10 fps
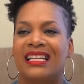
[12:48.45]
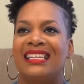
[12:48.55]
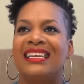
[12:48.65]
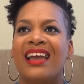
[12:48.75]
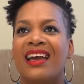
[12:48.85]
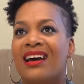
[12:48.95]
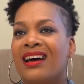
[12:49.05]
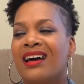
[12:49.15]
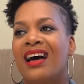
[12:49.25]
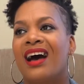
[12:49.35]
And
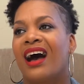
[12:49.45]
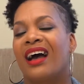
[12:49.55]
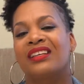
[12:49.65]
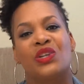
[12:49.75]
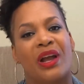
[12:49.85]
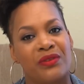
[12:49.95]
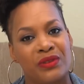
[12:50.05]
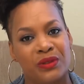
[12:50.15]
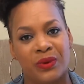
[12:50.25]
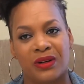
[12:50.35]
yeah, I
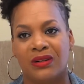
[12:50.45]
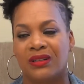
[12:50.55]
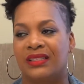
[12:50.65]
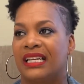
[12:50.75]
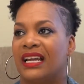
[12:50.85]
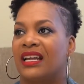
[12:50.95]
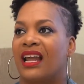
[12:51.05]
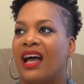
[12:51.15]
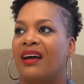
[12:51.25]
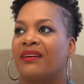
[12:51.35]
traveled the world and
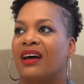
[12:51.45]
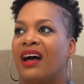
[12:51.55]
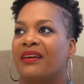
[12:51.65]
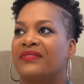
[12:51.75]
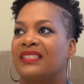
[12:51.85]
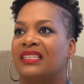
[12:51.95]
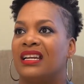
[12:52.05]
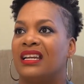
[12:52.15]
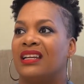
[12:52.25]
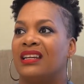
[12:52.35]
I've
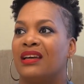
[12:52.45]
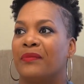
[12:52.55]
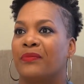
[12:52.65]
seen